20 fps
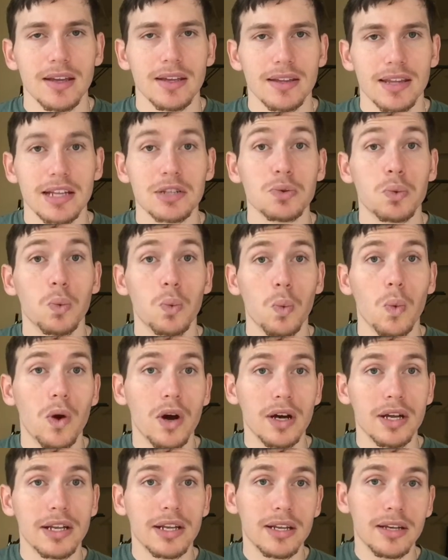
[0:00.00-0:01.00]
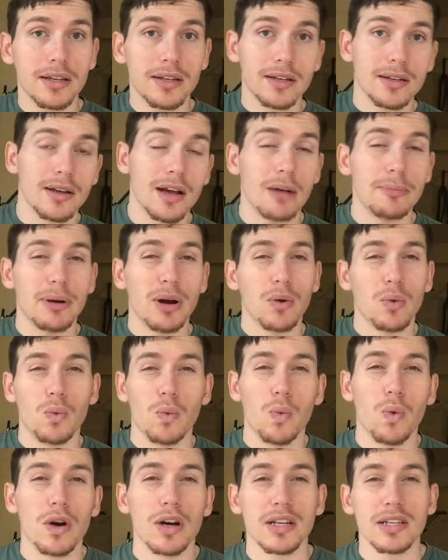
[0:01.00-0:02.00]
That's
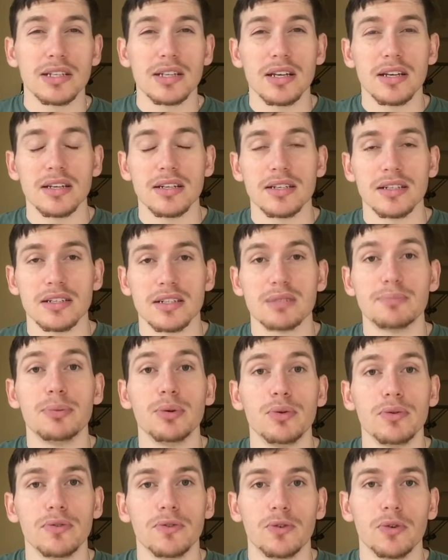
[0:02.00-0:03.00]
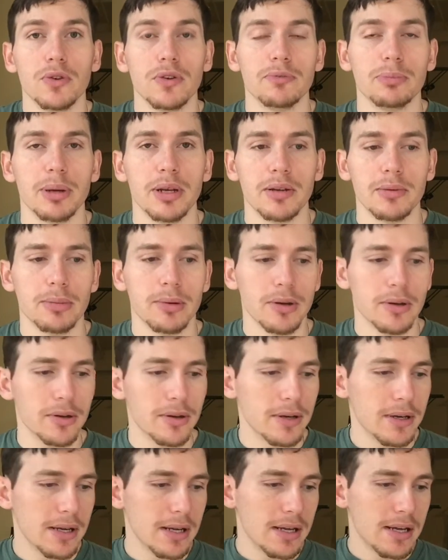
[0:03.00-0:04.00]
about one spoonful of peanut
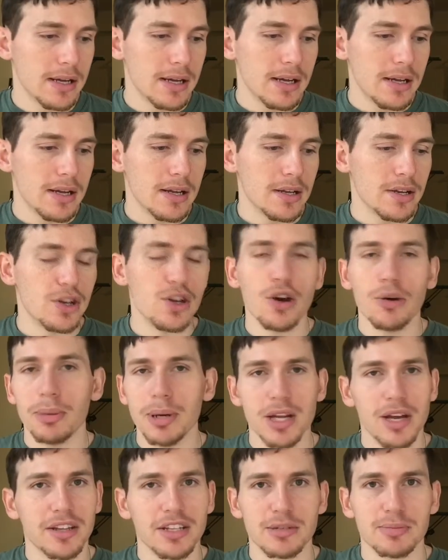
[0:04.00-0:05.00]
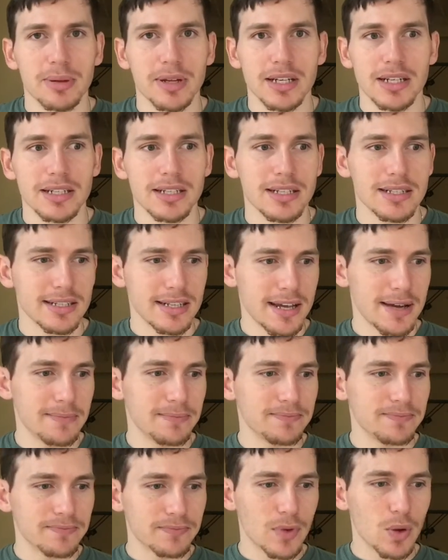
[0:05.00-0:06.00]
butter. Nobody on this planet does that.
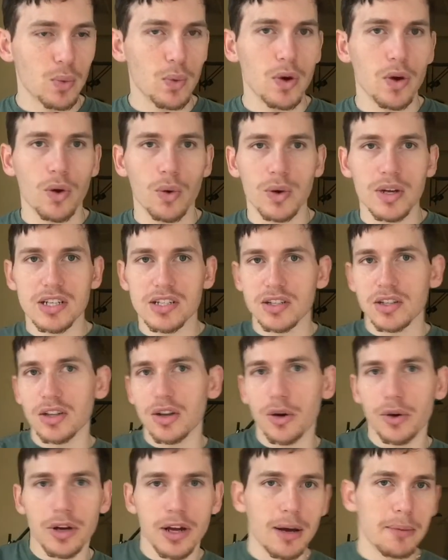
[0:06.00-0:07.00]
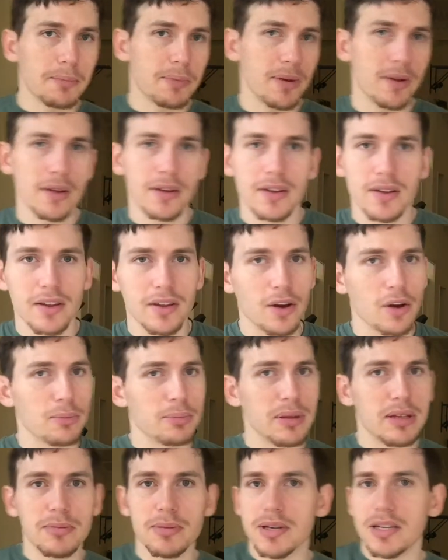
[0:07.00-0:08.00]
We always load up our
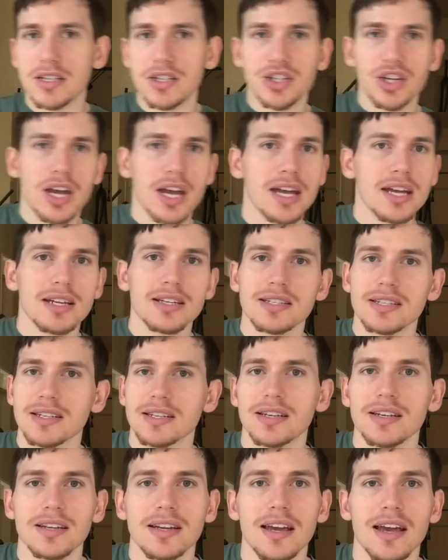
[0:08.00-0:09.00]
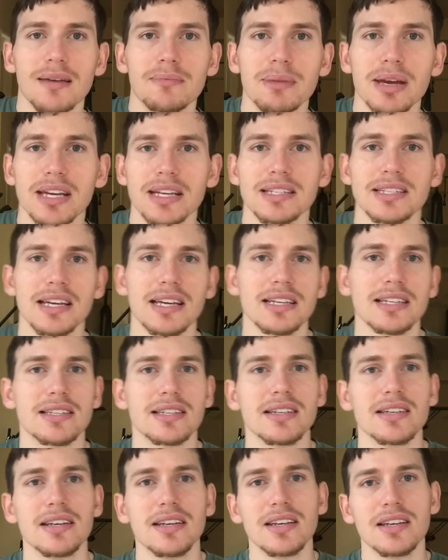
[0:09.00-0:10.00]
PB&Js and make it
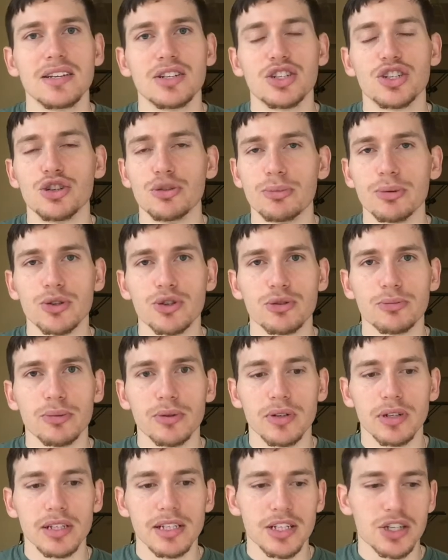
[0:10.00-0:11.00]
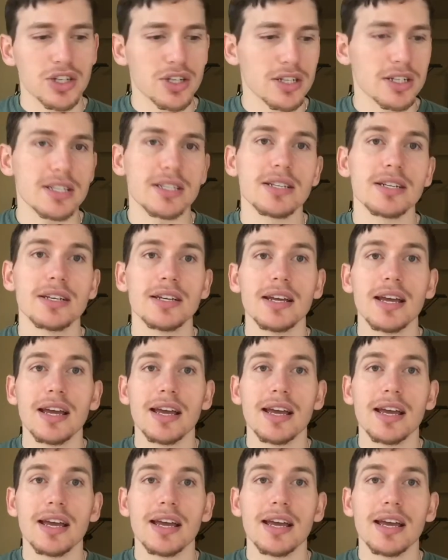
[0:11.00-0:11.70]
taste super, super delicious.